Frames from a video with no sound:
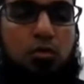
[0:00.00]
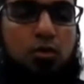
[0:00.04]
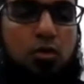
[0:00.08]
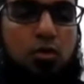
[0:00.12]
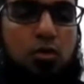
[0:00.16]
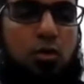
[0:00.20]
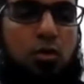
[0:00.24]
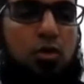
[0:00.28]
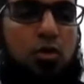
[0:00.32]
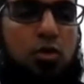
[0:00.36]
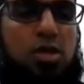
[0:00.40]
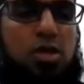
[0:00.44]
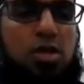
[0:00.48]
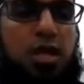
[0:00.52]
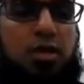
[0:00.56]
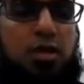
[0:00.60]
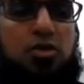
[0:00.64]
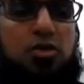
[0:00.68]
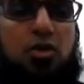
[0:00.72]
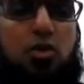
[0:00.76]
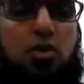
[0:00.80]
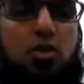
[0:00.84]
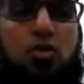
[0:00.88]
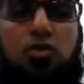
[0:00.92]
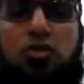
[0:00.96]
four more slides
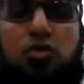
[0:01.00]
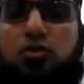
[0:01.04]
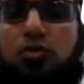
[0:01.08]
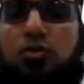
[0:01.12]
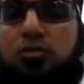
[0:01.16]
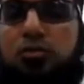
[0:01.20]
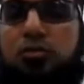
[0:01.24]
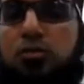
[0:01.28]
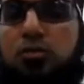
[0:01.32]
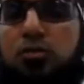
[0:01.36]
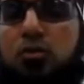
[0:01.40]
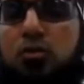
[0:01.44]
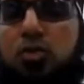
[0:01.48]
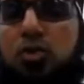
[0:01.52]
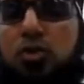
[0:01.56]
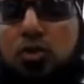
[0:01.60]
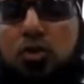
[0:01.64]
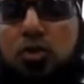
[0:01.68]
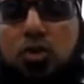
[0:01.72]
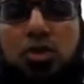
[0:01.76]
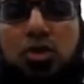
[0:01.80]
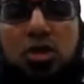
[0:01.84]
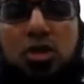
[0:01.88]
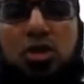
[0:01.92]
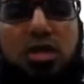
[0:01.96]
to go to.
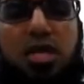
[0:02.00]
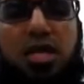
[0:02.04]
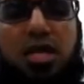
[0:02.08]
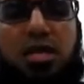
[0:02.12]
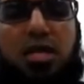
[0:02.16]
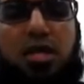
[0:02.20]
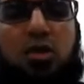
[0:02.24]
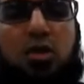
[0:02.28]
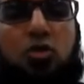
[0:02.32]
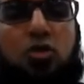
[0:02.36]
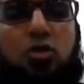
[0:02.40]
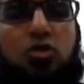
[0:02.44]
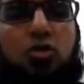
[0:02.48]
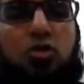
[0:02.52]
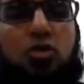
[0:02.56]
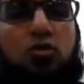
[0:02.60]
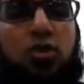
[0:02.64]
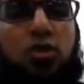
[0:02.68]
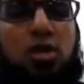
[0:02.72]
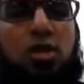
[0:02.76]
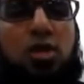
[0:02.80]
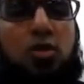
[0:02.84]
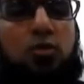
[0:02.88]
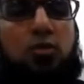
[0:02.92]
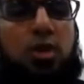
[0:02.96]
So this slide I'll go to
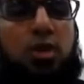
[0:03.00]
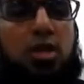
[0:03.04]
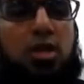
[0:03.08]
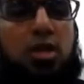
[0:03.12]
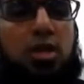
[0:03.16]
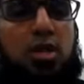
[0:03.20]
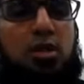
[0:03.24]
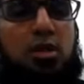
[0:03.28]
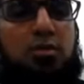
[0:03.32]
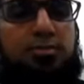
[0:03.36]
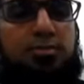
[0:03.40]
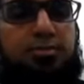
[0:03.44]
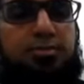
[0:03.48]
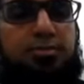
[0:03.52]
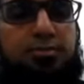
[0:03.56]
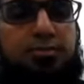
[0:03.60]
very quickly.